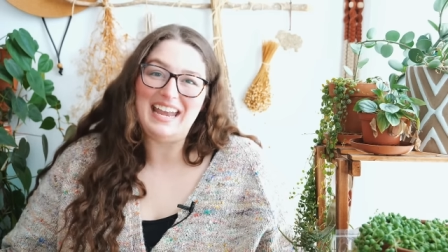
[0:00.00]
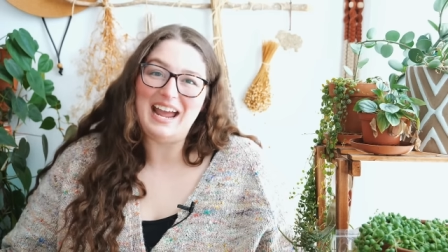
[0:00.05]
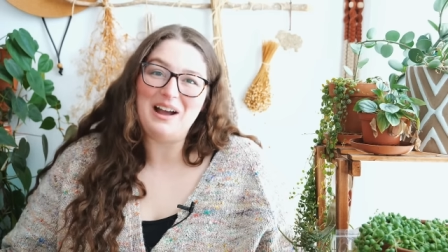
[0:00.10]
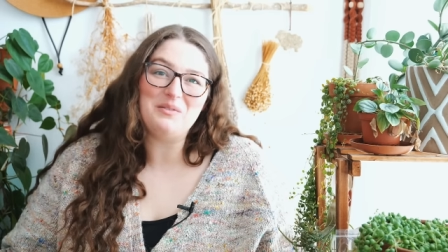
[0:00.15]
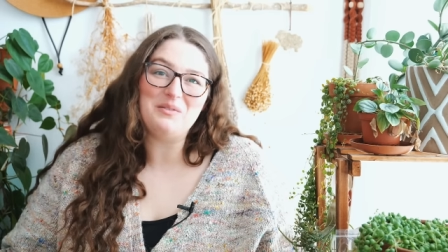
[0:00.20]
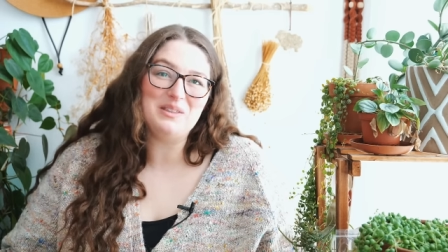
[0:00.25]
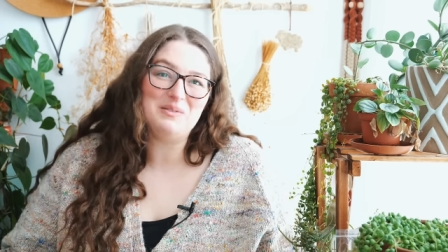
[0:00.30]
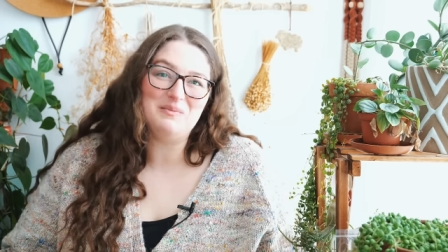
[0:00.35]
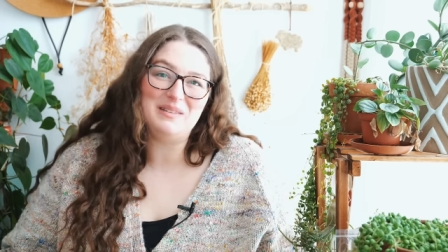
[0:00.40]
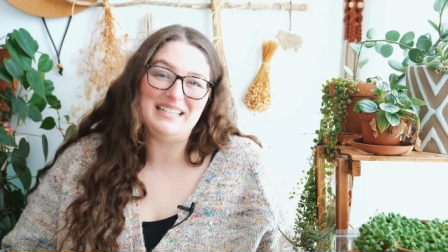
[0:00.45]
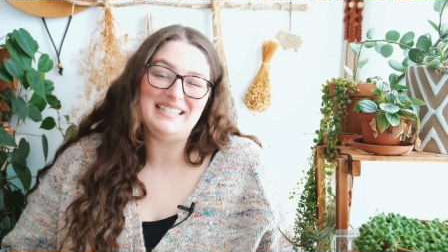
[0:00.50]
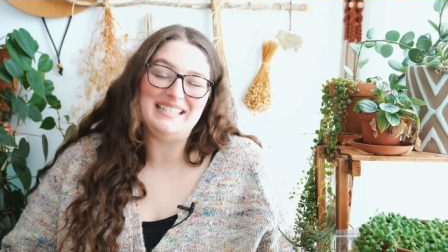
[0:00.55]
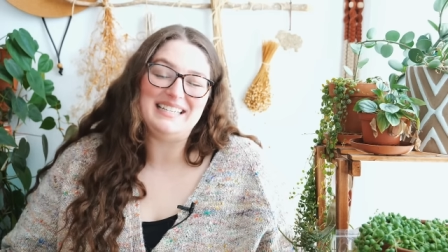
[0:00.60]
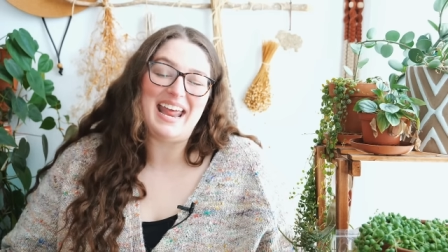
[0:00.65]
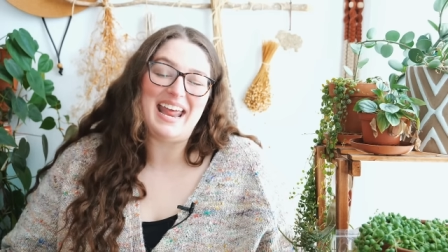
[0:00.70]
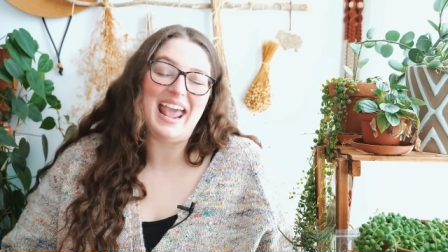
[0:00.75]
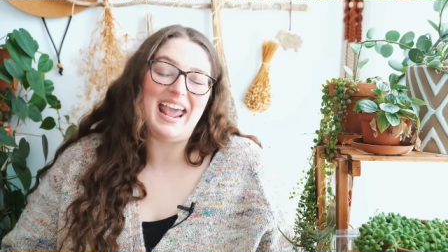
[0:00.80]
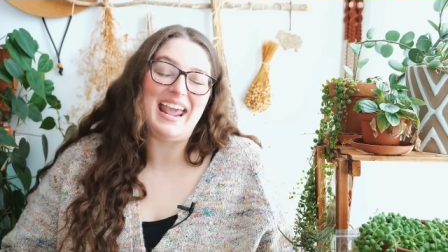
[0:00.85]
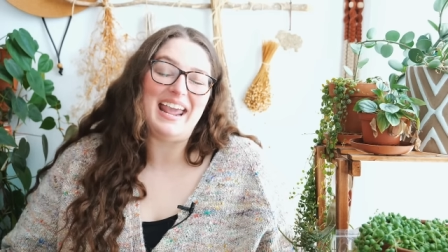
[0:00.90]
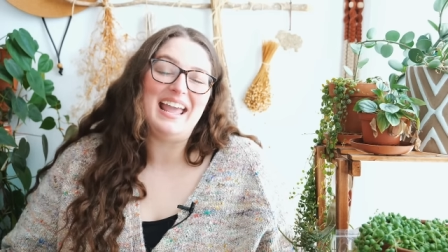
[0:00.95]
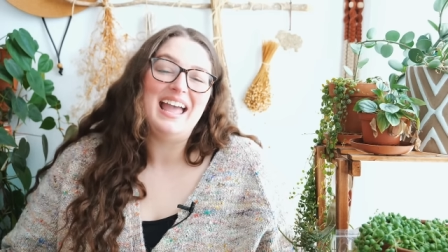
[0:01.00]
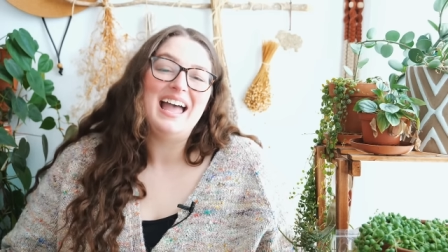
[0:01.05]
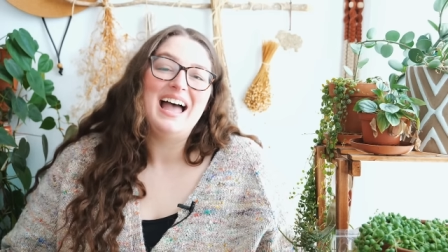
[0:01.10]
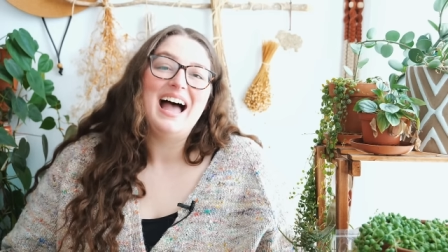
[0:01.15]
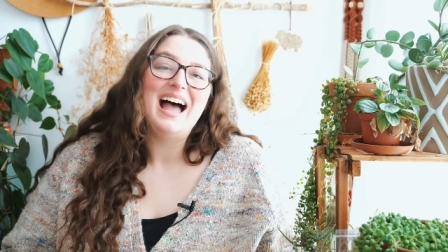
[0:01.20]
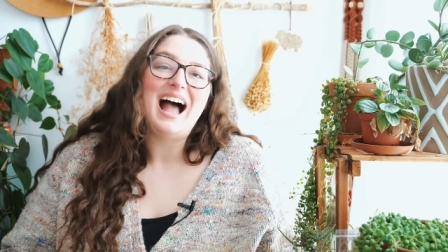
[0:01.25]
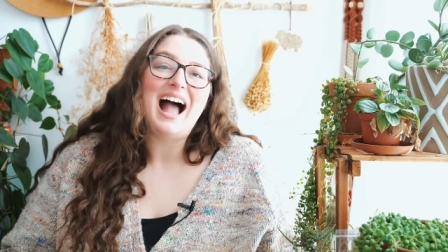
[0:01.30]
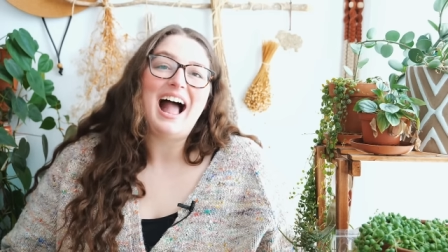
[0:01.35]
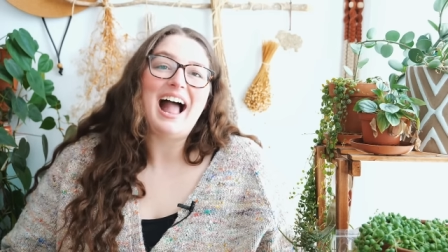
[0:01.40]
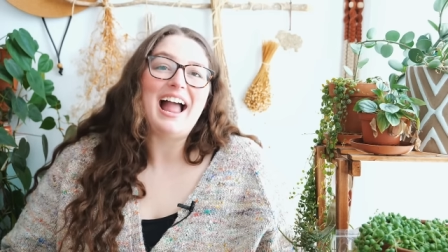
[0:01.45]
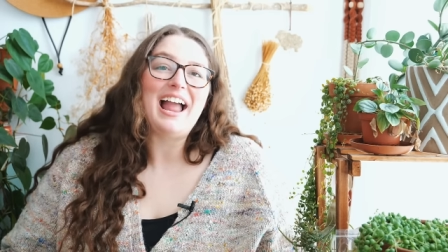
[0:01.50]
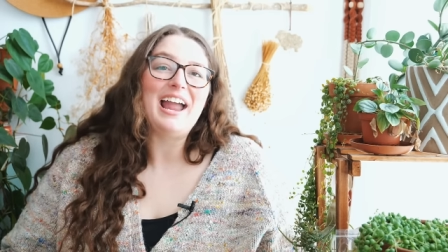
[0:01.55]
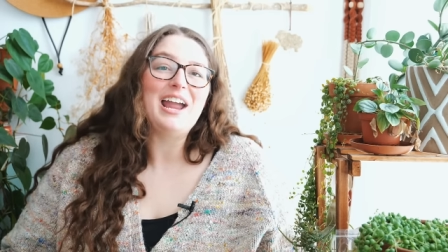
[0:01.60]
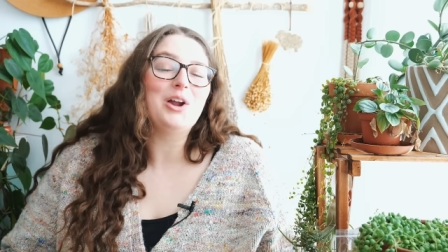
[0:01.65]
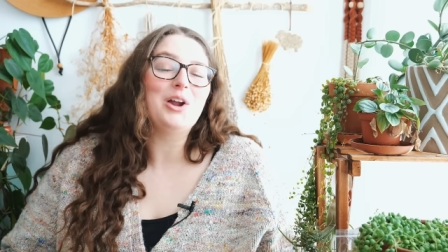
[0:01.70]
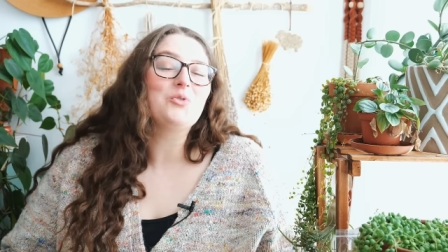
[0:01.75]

out with me today. I